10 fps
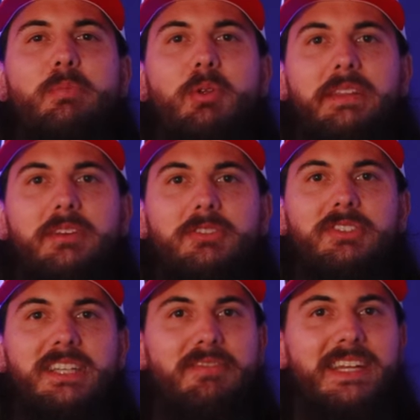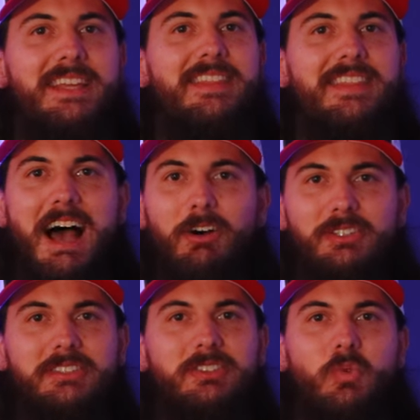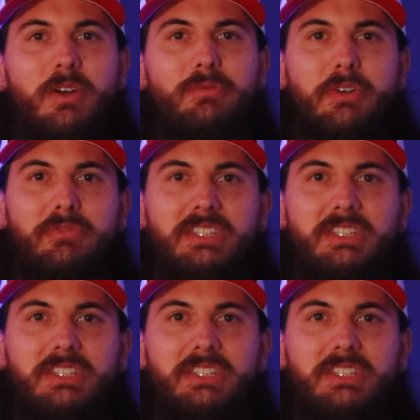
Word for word: people at their 70,000 square foot